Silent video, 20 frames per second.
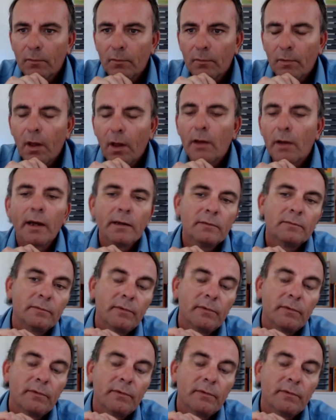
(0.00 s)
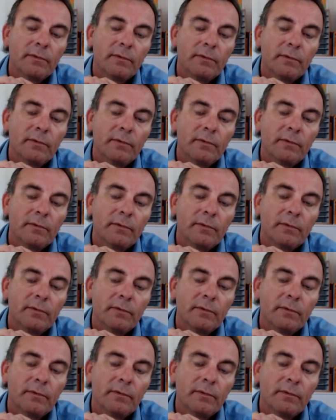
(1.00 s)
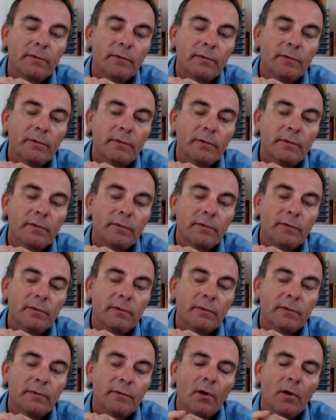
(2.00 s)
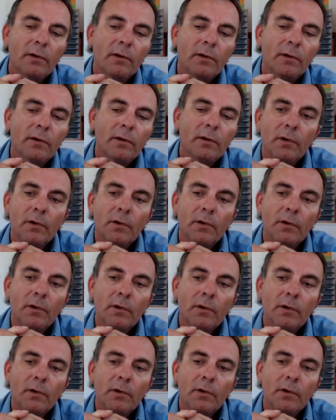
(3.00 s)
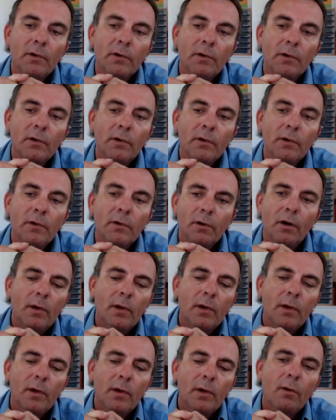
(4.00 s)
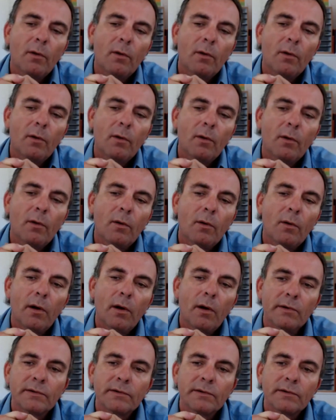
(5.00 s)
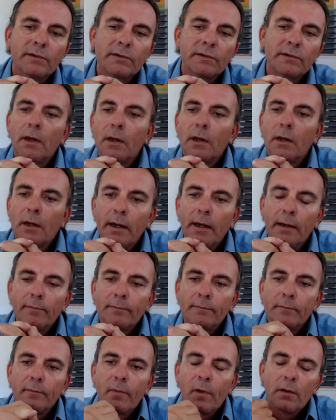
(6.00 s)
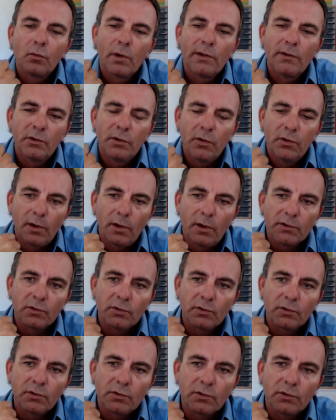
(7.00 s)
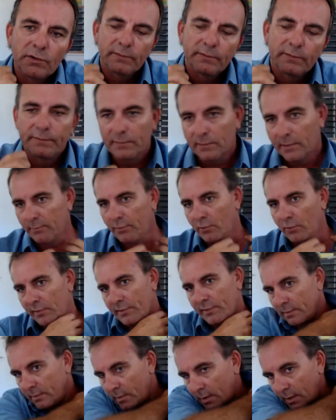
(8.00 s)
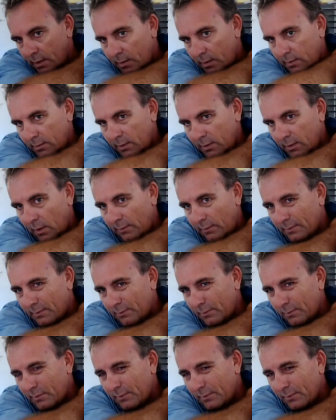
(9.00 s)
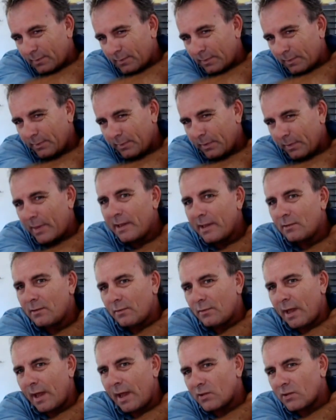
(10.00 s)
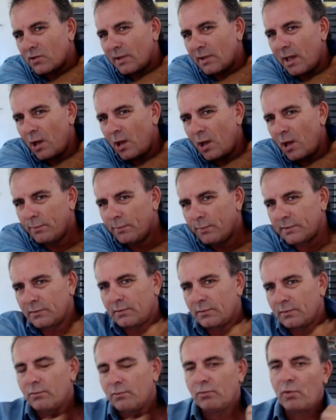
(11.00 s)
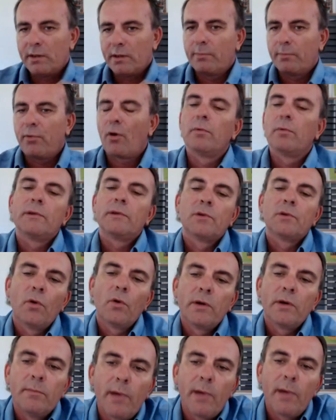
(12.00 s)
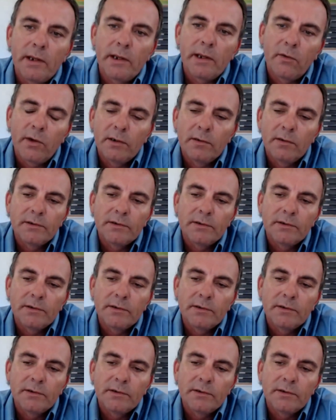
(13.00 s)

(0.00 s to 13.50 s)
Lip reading: Okay, fine, all right, no worries. When you use those sorts of inputs, the thing that actually helps, what you're probably talking about there, is